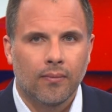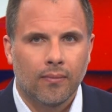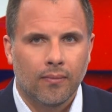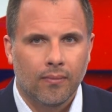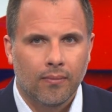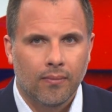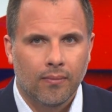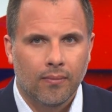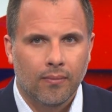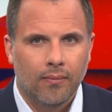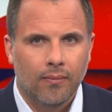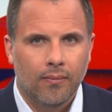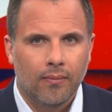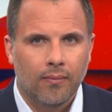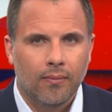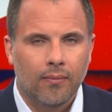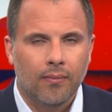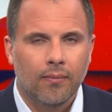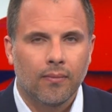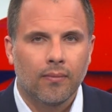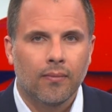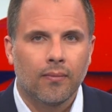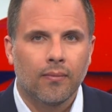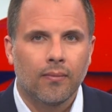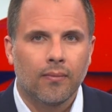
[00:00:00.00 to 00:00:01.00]

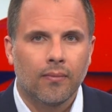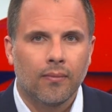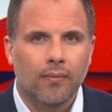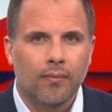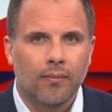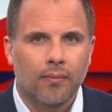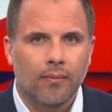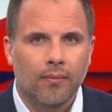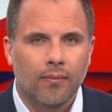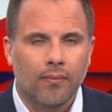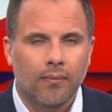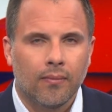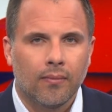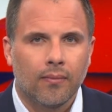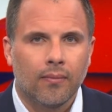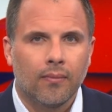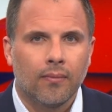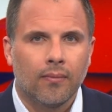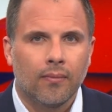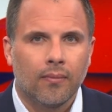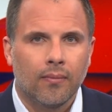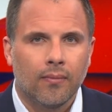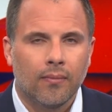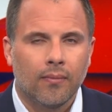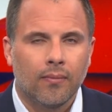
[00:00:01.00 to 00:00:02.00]

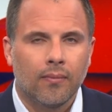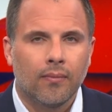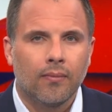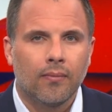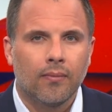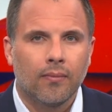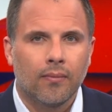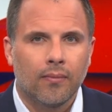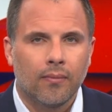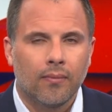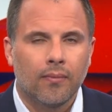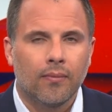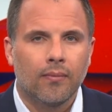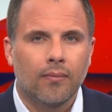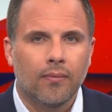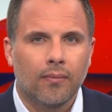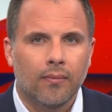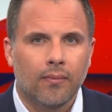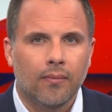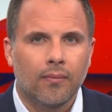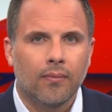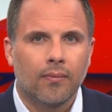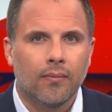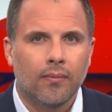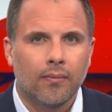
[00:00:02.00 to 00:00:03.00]

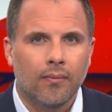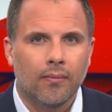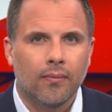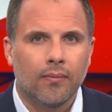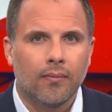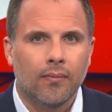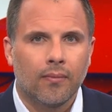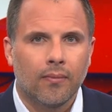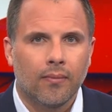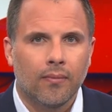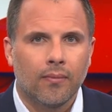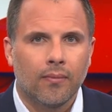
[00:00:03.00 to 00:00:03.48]
The person shown says nothing.